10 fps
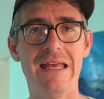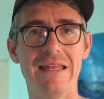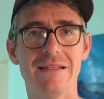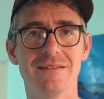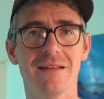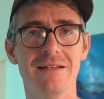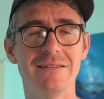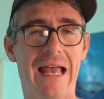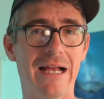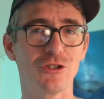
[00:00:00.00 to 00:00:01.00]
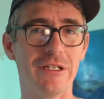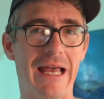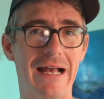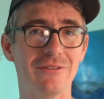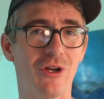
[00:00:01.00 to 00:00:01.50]
this lens actually
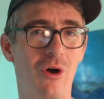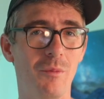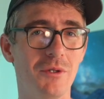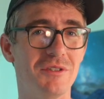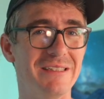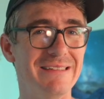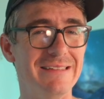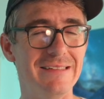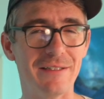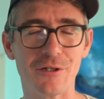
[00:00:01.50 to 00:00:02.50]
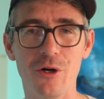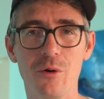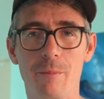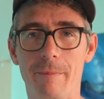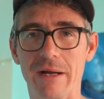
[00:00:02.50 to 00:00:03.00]
has almost zero
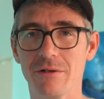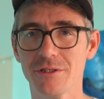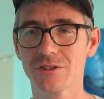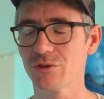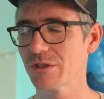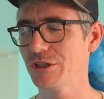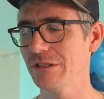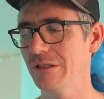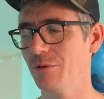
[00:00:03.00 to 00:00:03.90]
barrel distortion,